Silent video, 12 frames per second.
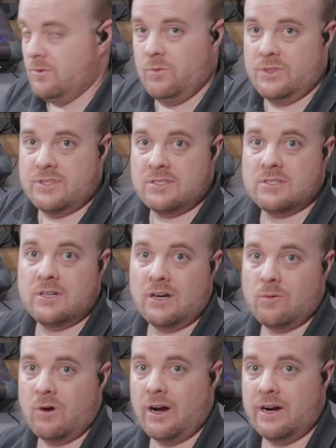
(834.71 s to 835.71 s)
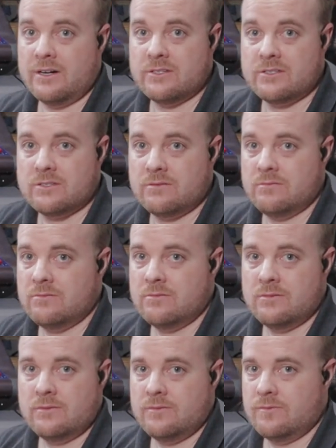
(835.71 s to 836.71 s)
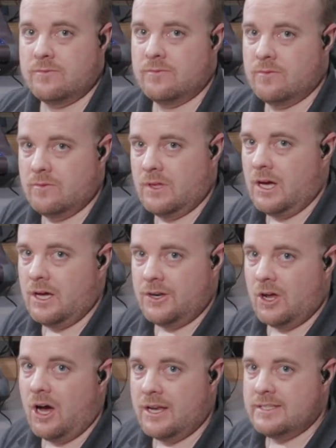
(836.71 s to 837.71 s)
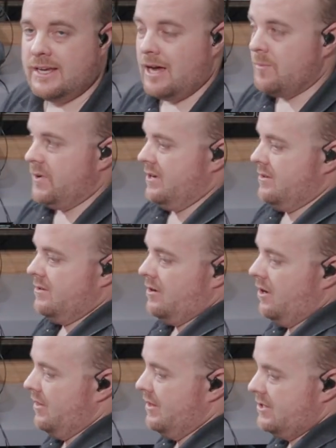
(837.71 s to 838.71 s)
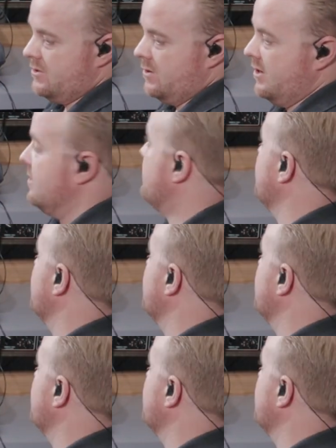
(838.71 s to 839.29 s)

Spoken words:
with the snare wires not dampened on this one.